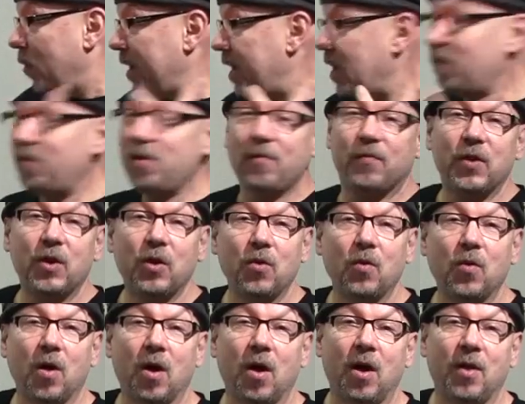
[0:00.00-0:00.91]
we did a
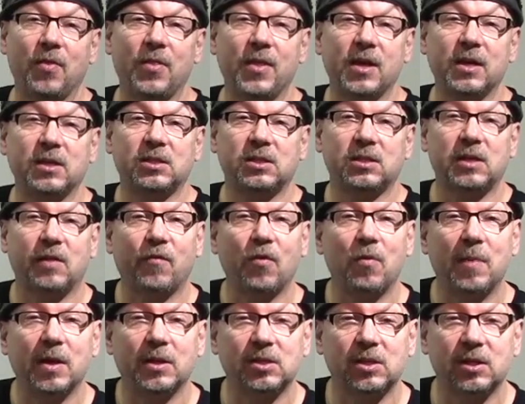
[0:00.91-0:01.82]
review on this
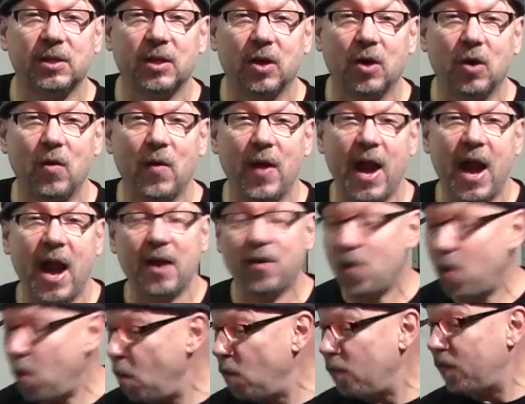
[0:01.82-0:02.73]
several months ago, and
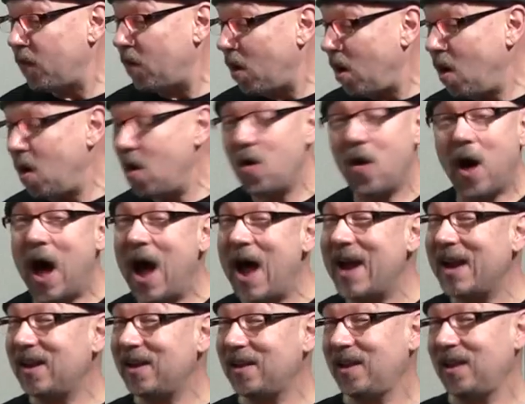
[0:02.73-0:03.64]
overall,
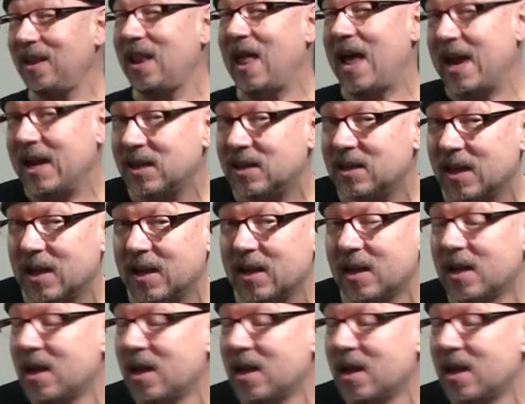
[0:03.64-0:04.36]
I liked it.